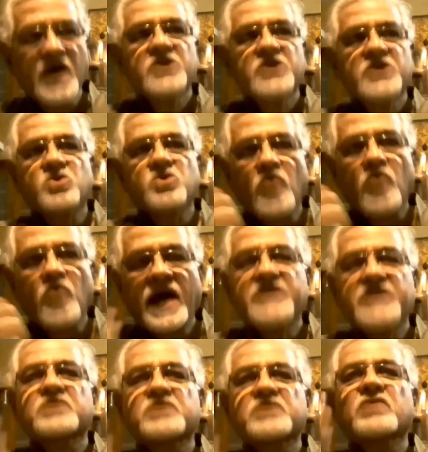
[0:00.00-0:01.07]
so
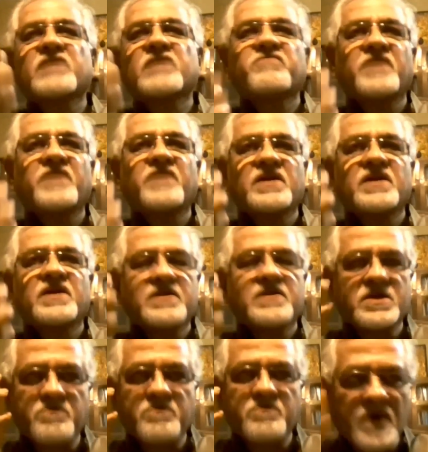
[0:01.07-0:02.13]
as to confront
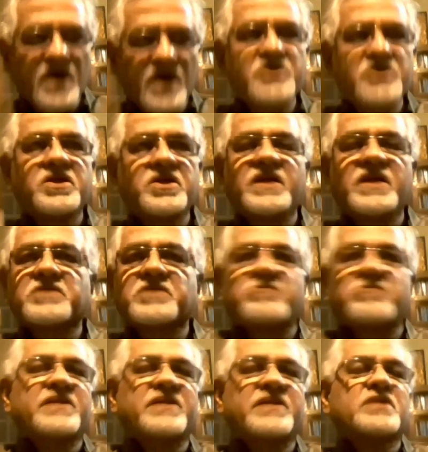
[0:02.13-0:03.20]
this burgeoning
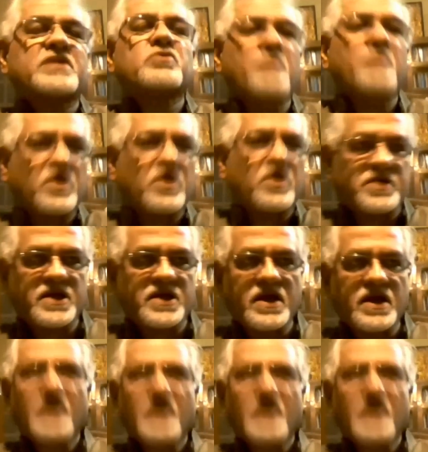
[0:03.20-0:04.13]
threat to democracy,